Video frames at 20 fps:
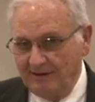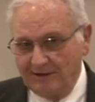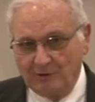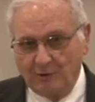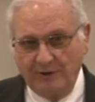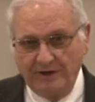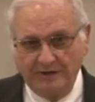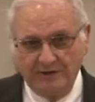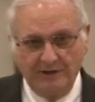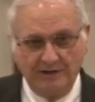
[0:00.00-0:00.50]

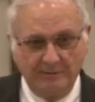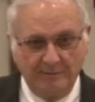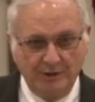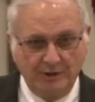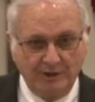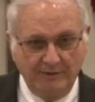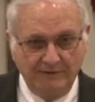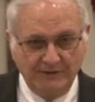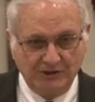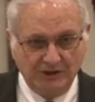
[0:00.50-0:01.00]
according to the
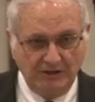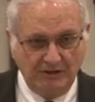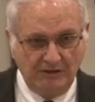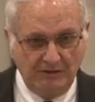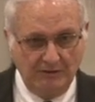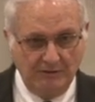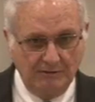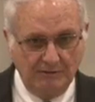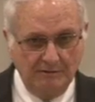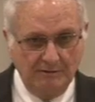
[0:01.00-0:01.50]
book of
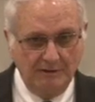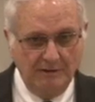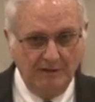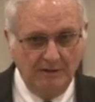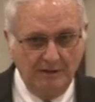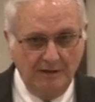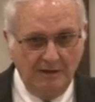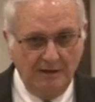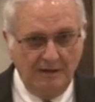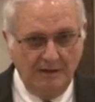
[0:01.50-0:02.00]
Ezekiel.
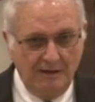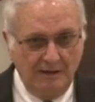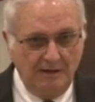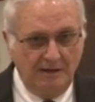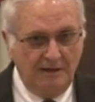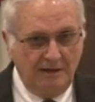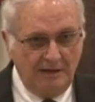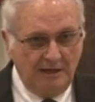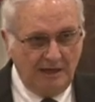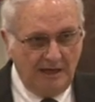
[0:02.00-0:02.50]

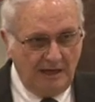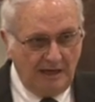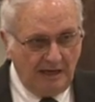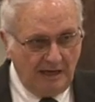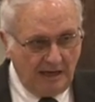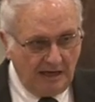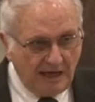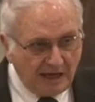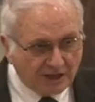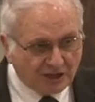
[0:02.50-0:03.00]

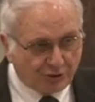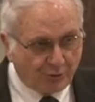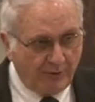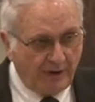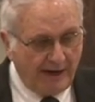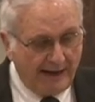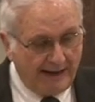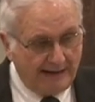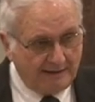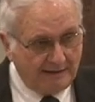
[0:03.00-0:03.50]

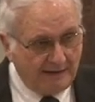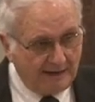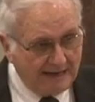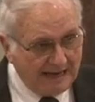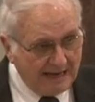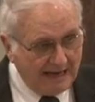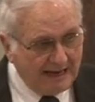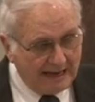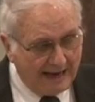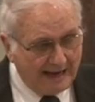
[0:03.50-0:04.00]
Israel and,
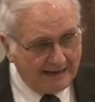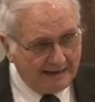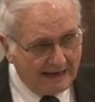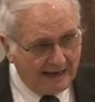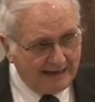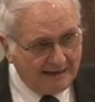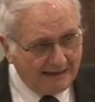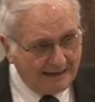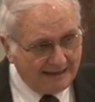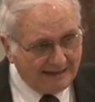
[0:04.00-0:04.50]
and,
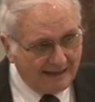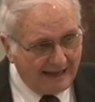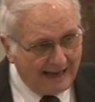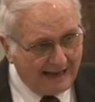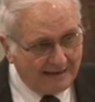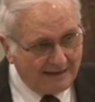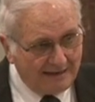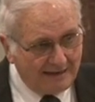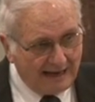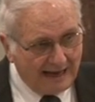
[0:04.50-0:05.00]
and,
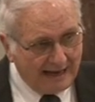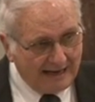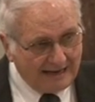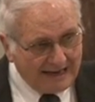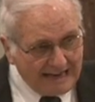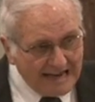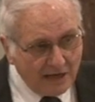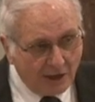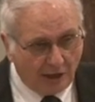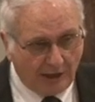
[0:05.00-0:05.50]
and,
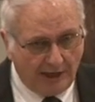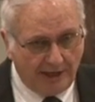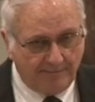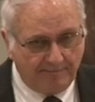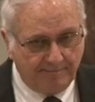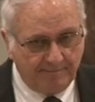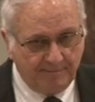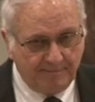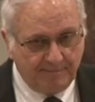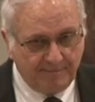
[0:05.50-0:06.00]
and
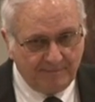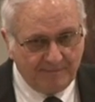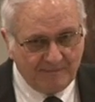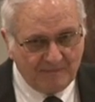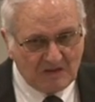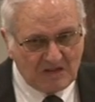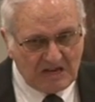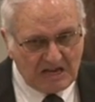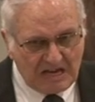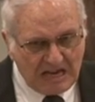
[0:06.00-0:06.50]
England,
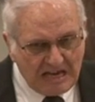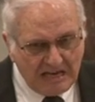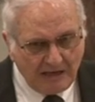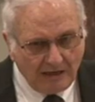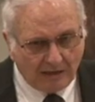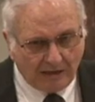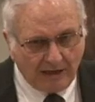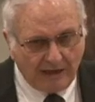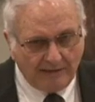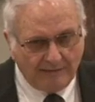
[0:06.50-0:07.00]

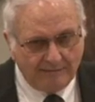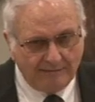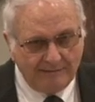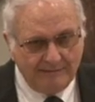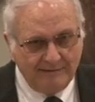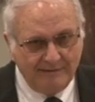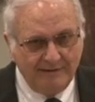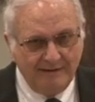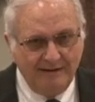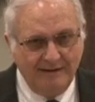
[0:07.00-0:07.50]
England,
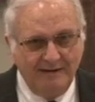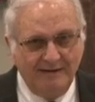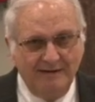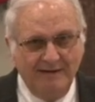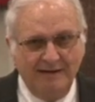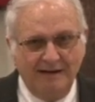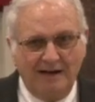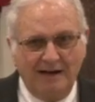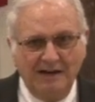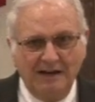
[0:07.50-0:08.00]

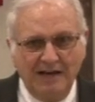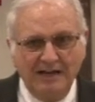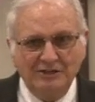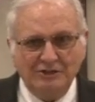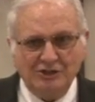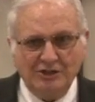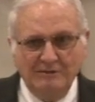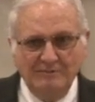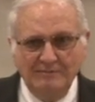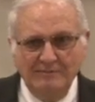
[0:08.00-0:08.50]
a
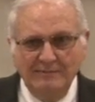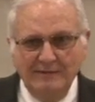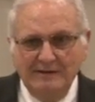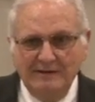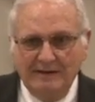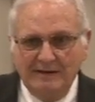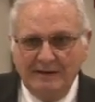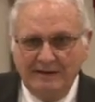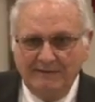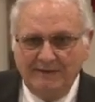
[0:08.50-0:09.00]
nation
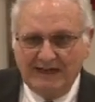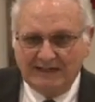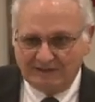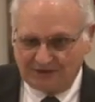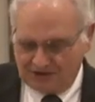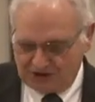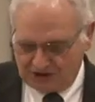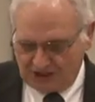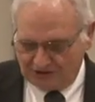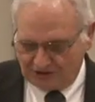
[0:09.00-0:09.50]

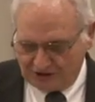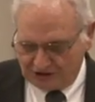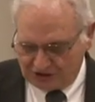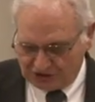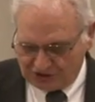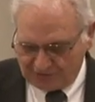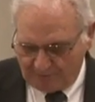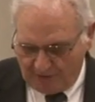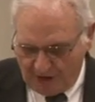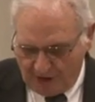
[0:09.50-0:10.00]
that's such a
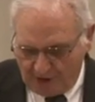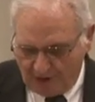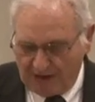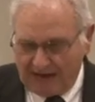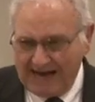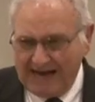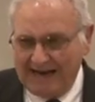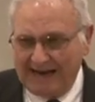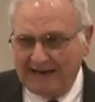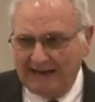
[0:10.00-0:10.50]

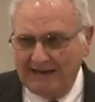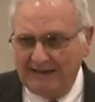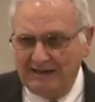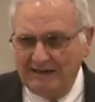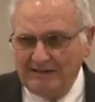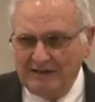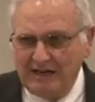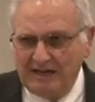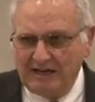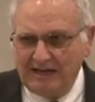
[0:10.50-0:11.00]
small
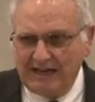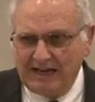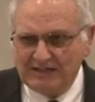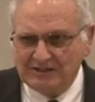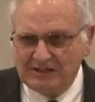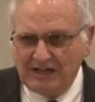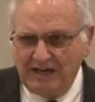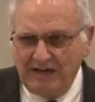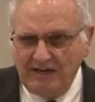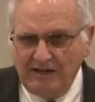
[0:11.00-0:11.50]
island and yet it
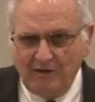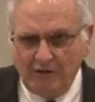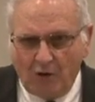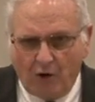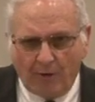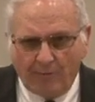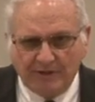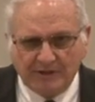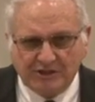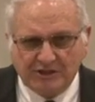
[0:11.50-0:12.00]
has an
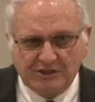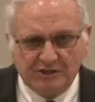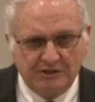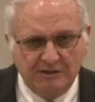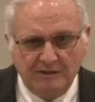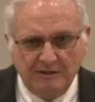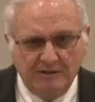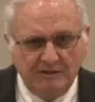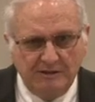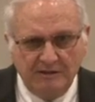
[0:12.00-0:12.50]

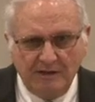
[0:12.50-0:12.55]
enormous